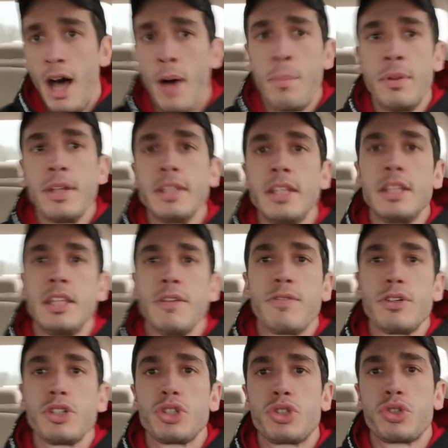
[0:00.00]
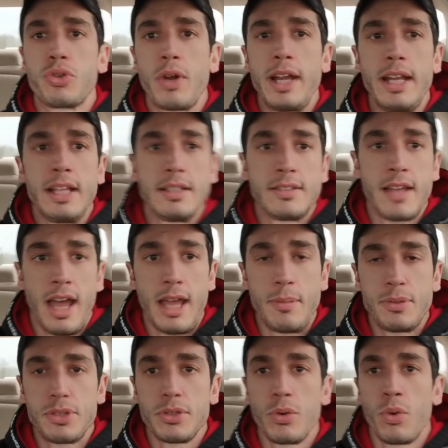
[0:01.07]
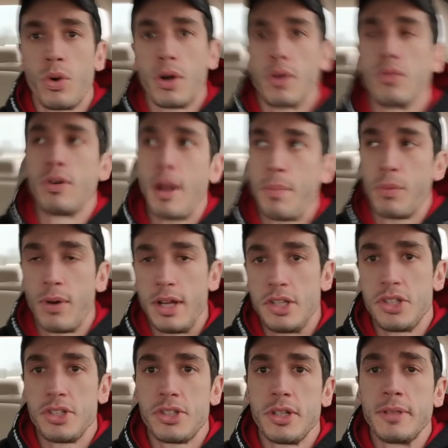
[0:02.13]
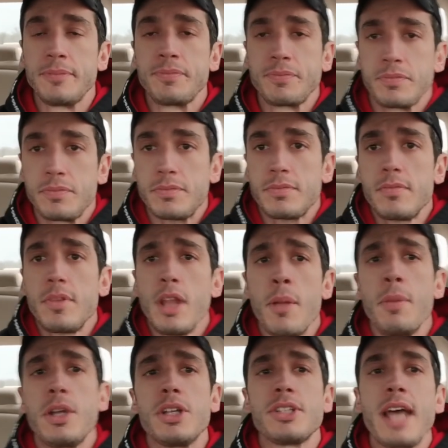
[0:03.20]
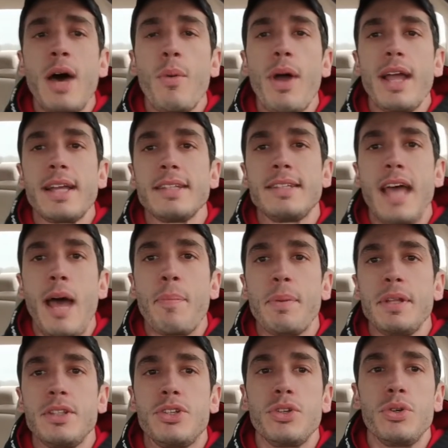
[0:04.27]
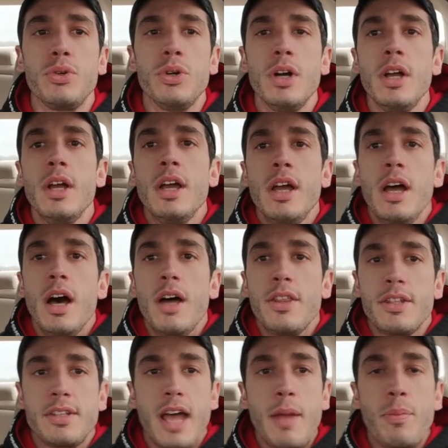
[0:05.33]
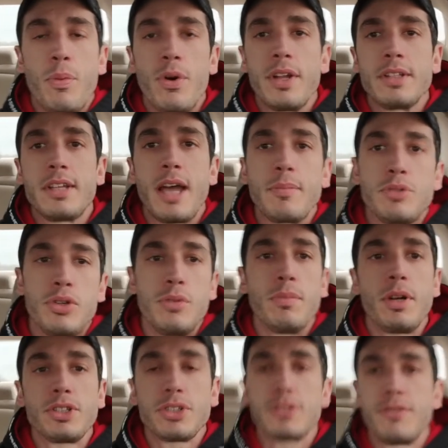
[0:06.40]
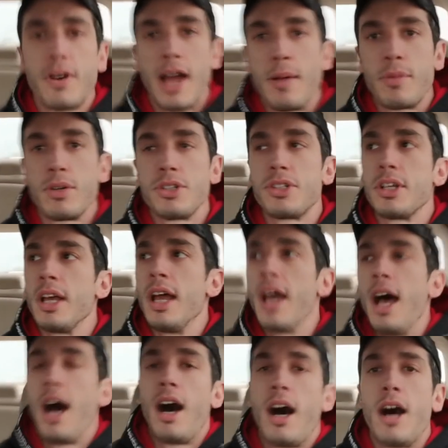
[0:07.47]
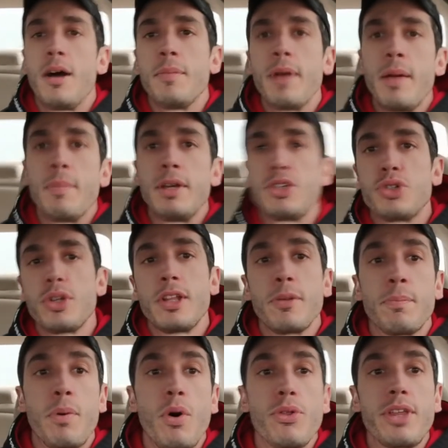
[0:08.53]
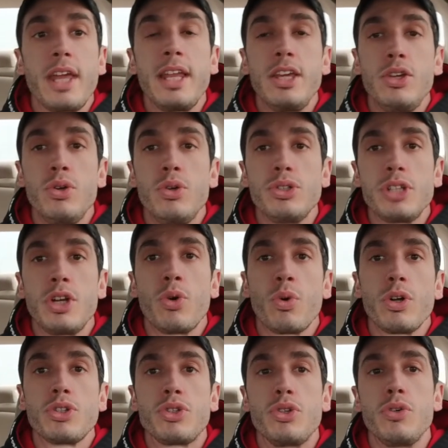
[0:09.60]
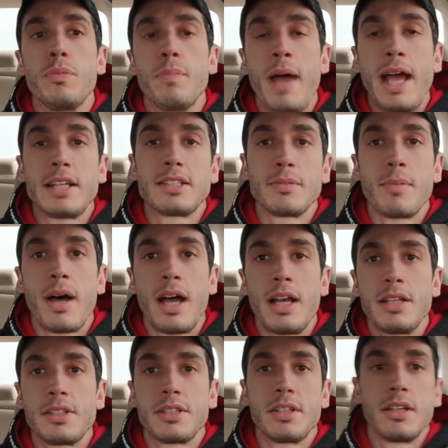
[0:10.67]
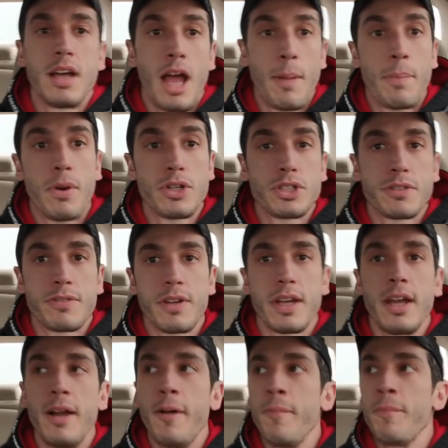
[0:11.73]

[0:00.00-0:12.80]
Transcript: I'll blend in different training types or rep ranges because that way I can tap into the type 1 and type 2 muscle fibers um, and make sure they're both getting used in order to maximize hypertrophy.